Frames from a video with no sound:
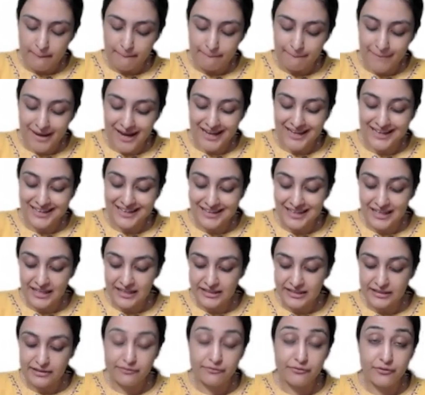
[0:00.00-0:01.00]

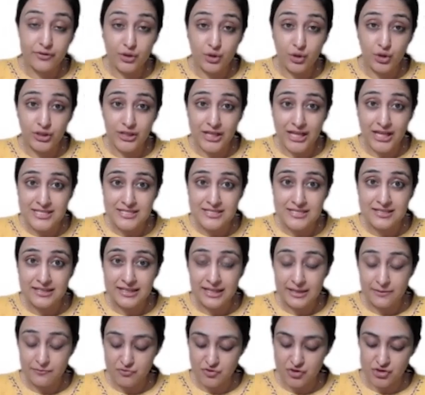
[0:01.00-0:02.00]
Myelencephalon, as the
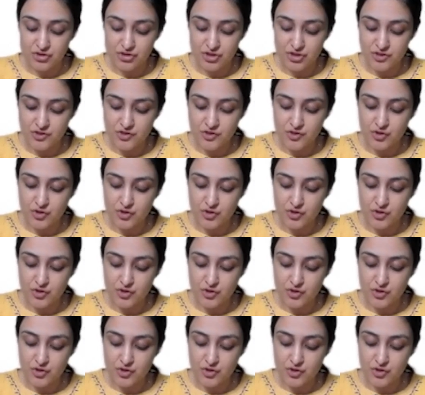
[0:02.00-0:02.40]
name suggests,